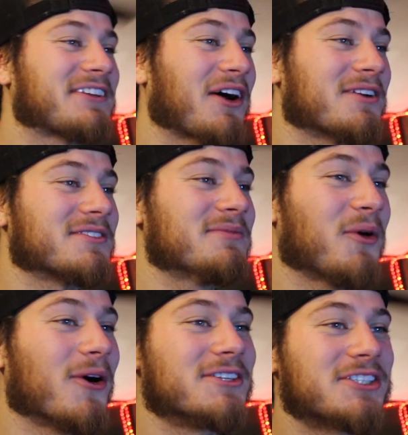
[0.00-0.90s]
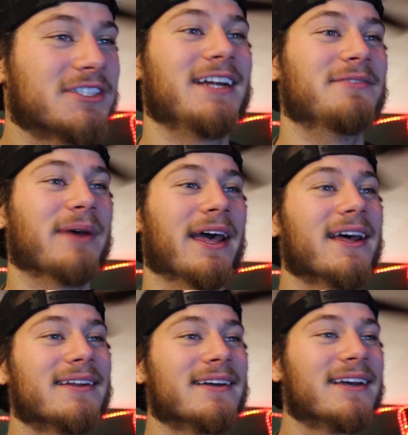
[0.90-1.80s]
Talk some more shit,
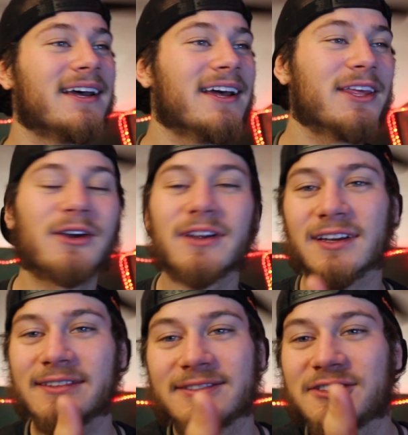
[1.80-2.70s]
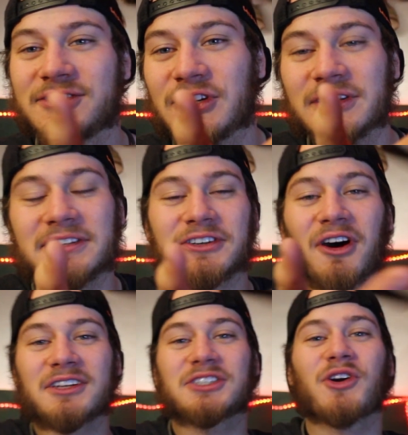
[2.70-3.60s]
man. You're gonna
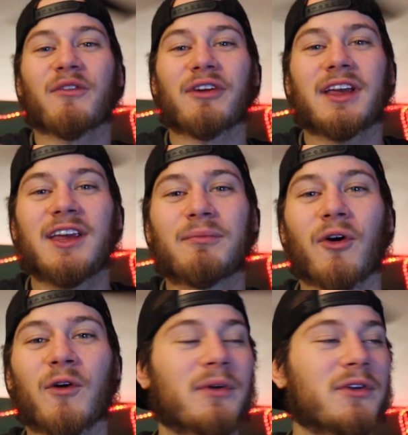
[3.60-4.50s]
talk shit over your keyboard,